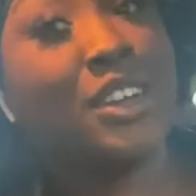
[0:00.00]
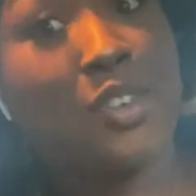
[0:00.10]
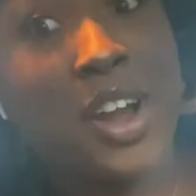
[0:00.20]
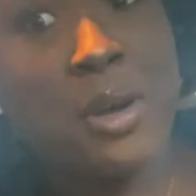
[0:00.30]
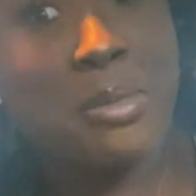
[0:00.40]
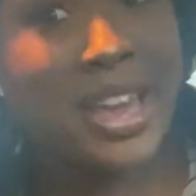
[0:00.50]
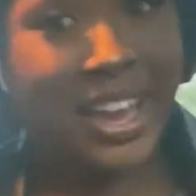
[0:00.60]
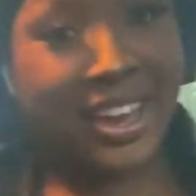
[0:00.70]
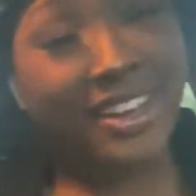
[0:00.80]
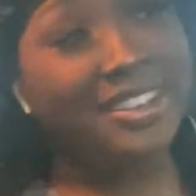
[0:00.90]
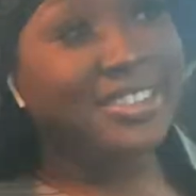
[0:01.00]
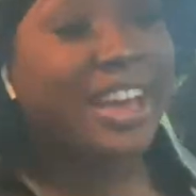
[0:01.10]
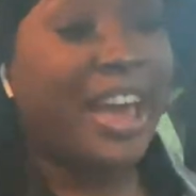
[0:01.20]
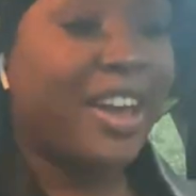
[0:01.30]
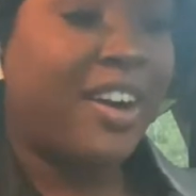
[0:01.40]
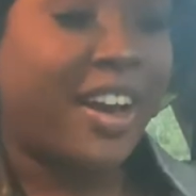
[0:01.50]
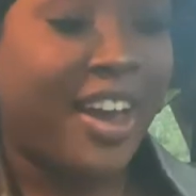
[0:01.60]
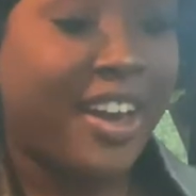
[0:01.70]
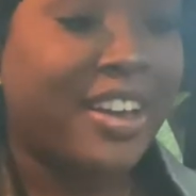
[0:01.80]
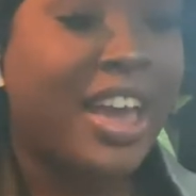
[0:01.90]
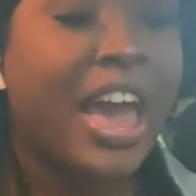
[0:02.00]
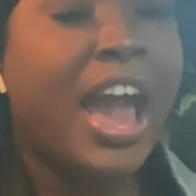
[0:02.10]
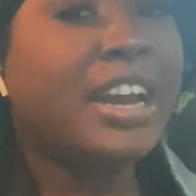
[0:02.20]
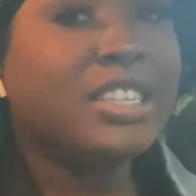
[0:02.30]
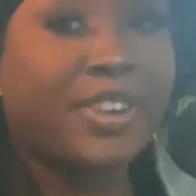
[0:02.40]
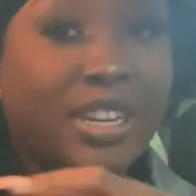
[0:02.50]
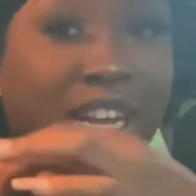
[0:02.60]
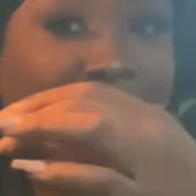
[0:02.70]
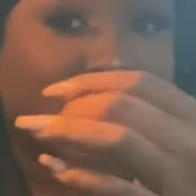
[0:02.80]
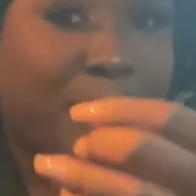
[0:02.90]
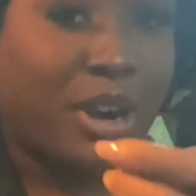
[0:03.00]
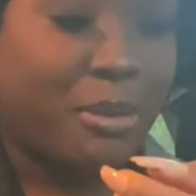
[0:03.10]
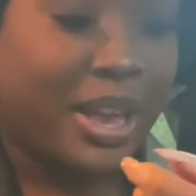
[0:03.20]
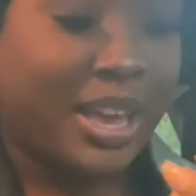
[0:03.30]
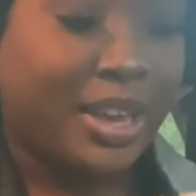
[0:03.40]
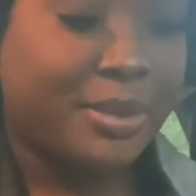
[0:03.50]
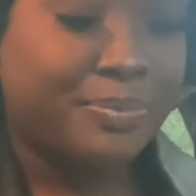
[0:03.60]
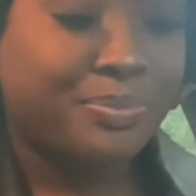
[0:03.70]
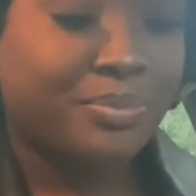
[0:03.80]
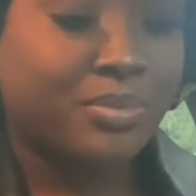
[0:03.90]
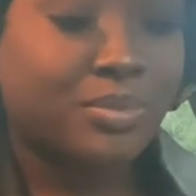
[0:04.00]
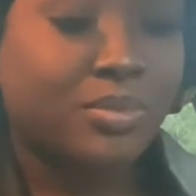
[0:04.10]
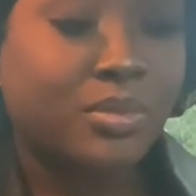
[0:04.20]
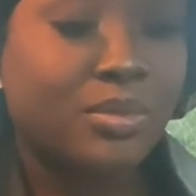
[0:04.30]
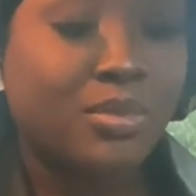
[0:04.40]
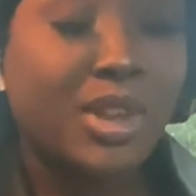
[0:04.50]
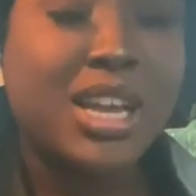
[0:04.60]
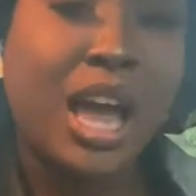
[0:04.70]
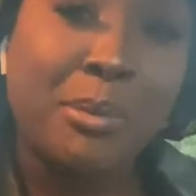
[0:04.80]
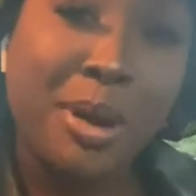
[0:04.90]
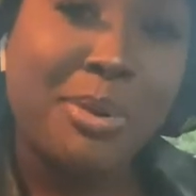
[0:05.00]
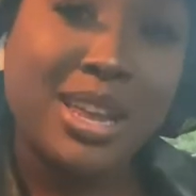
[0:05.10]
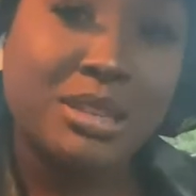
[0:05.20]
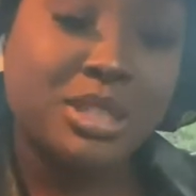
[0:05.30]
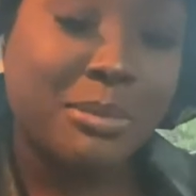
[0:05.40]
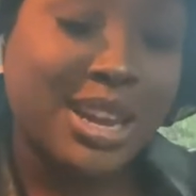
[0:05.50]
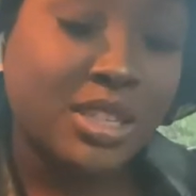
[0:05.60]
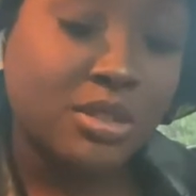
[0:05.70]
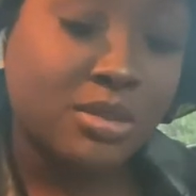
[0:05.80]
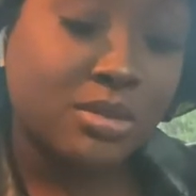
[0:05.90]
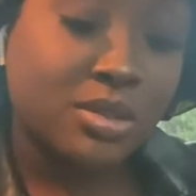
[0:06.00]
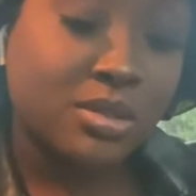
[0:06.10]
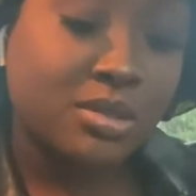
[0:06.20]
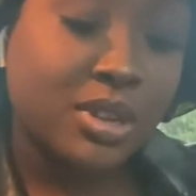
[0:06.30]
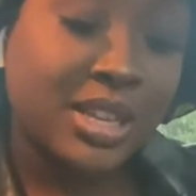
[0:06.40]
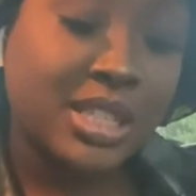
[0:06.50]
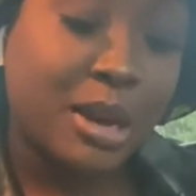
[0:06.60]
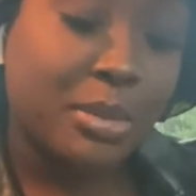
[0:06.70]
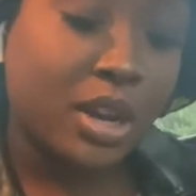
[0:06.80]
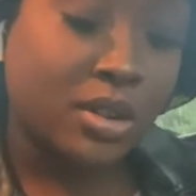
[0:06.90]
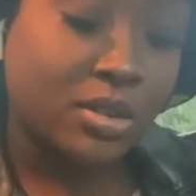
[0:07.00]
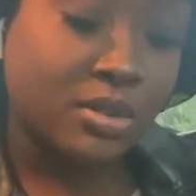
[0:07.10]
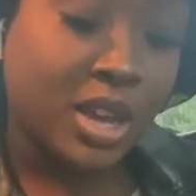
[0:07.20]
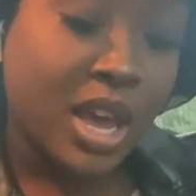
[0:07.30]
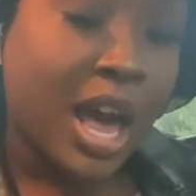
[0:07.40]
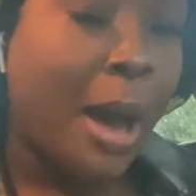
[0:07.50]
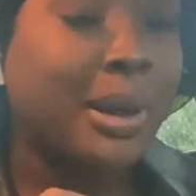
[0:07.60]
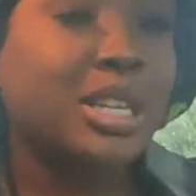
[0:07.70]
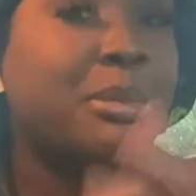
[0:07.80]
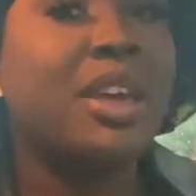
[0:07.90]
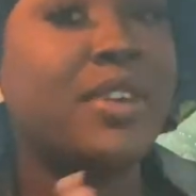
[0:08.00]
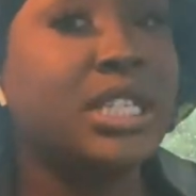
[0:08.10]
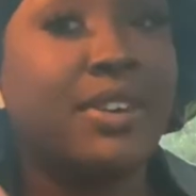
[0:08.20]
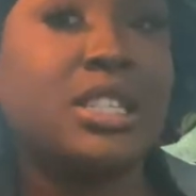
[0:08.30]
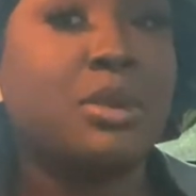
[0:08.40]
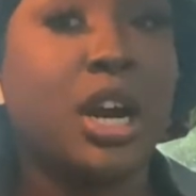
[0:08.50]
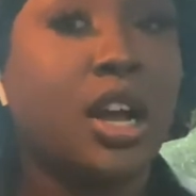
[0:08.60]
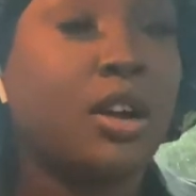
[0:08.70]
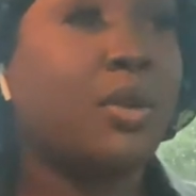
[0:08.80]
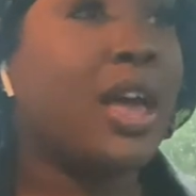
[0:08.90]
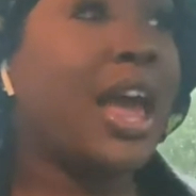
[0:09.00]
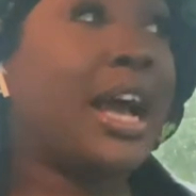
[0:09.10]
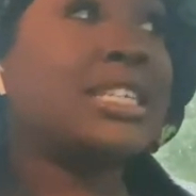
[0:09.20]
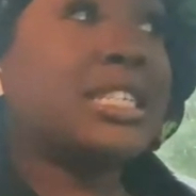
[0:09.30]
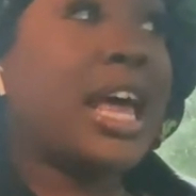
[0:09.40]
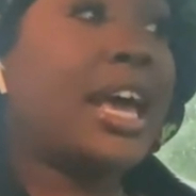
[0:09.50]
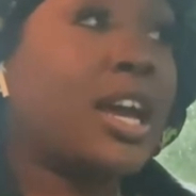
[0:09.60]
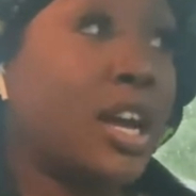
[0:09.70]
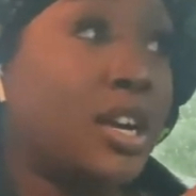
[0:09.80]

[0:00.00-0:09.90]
the real me. Hey y'all, hey. And it's raining, so I got this model on my head. Y'all wear panties with y'all bodysuits? Answer down below. I'm not trying to be invasive. I just want to know. Because it's like,